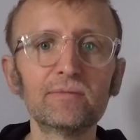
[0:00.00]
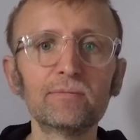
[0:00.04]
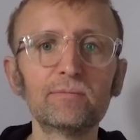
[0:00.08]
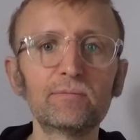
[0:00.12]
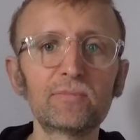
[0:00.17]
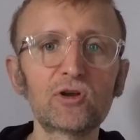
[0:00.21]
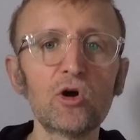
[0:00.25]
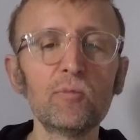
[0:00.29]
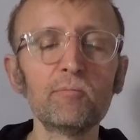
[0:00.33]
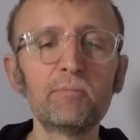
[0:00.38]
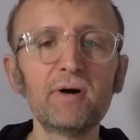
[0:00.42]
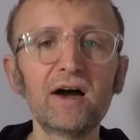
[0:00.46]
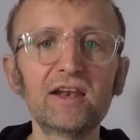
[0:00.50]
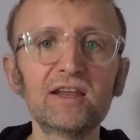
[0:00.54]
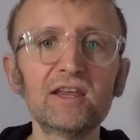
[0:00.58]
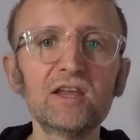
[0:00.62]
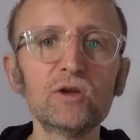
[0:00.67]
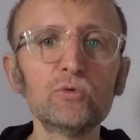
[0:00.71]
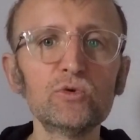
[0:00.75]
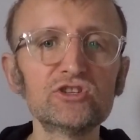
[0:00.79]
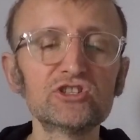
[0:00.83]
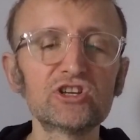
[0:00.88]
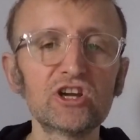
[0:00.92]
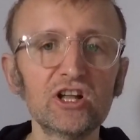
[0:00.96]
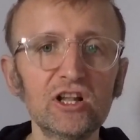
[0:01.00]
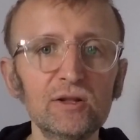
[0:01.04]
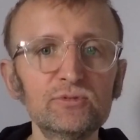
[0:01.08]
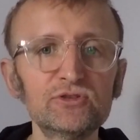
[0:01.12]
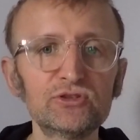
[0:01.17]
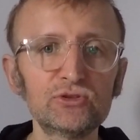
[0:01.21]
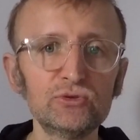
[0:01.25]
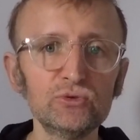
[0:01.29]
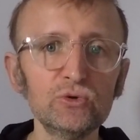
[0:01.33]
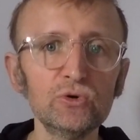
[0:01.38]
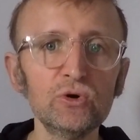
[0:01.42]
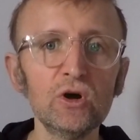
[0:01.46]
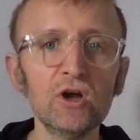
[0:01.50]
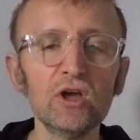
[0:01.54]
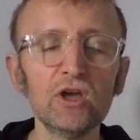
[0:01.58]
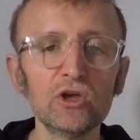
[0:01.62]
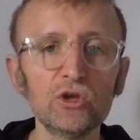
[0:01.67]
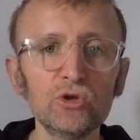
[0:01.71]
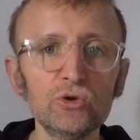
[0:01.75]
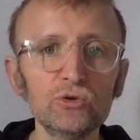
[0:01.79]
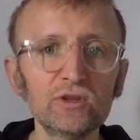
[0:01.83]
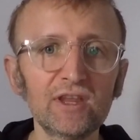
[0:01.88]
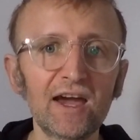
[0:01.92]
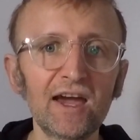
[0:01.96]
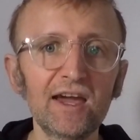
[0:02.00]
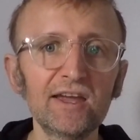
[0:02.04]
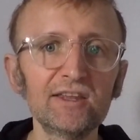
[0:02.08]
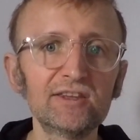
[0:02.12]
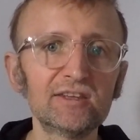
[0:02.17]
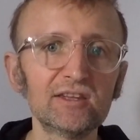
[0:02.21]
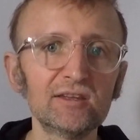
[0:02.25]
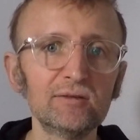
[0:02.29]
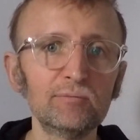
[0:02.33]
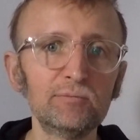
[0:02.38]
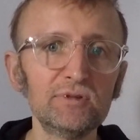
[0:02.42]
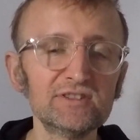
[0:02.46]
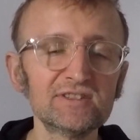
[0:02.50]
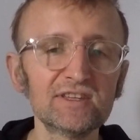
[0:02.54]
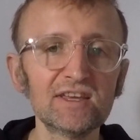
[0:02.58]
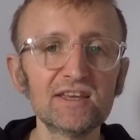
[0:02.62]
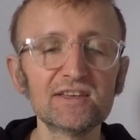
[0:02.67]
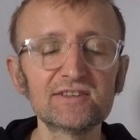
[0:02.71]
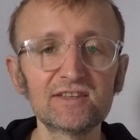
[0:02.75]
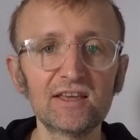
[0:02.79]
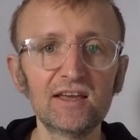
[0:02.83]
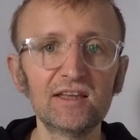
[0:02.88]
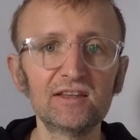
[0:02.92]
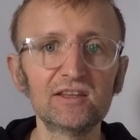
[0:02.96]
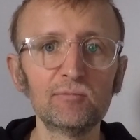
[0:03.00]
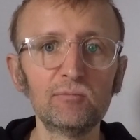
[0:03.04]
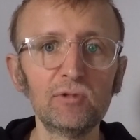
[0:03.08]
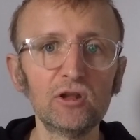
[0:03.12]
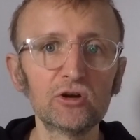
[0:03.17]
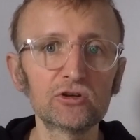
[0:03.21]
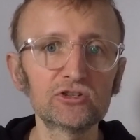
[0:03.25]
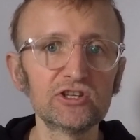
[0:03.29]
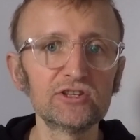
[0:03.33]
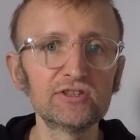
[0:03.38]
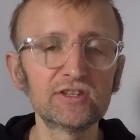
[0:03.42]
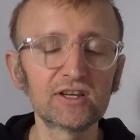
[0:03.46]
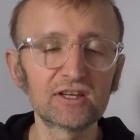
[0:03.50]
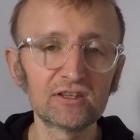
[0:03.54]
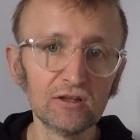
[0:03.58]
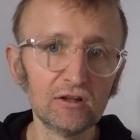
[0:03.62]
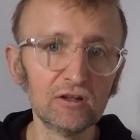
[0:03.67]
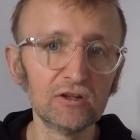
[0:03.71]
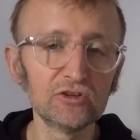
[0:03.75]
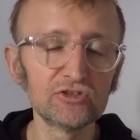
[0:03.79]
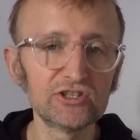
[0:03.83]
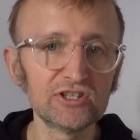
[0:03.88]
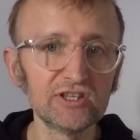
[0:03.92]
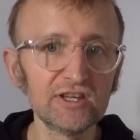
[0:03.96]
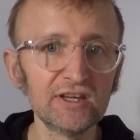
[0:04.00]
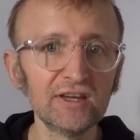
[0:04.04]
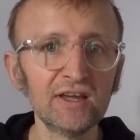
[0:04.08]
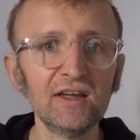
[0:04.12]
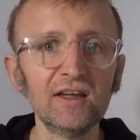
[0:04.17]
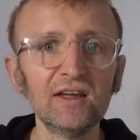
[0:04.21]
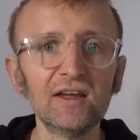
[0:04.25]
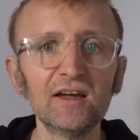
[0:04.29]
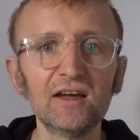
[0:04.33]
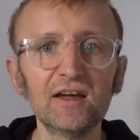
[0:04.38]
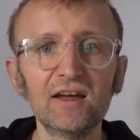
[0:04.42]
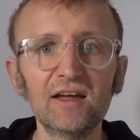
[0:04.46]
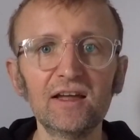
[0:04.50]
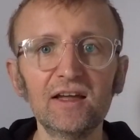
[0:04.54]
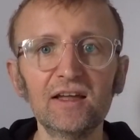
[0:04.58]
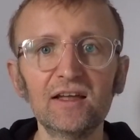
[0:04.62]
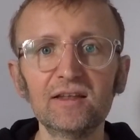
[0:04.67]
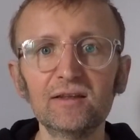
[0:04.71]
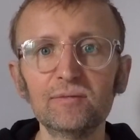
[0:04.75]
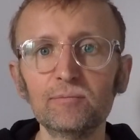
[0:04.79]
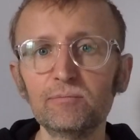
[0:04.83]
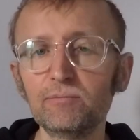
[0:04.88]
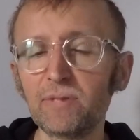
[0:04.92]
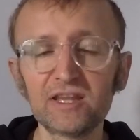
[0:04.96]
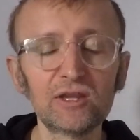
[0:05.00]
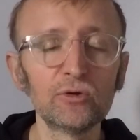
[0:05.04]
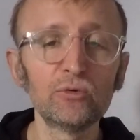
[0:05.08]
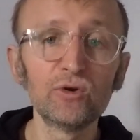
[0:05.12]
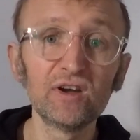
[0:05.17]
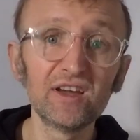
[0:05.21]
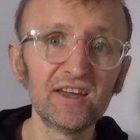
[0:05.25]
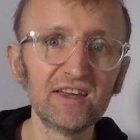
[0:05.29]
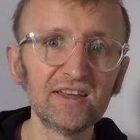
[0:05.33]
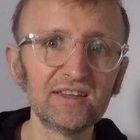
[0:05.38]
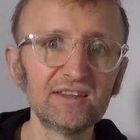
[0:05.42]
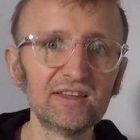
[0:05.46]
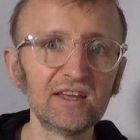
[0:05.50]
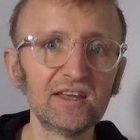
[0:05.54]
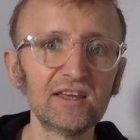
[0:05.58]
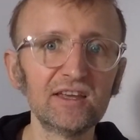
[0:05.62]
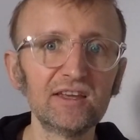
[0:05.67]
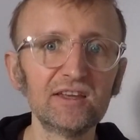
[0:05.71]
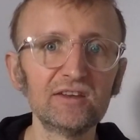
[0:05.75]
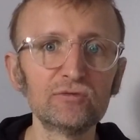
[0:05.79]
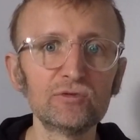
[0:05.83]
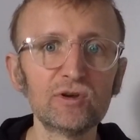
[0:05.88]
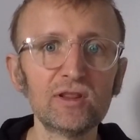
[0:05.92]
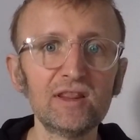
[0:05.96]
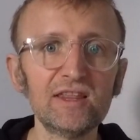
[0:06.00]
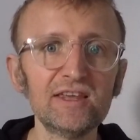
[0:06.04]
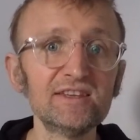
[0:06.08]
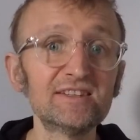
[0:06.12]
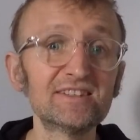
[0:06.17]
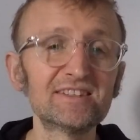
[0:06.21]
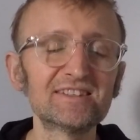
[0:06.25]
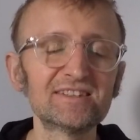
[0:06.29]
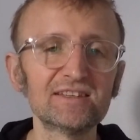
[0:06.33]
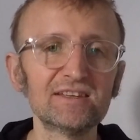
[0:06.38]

company which helps to unite business and the blockchain technology. By the way, they release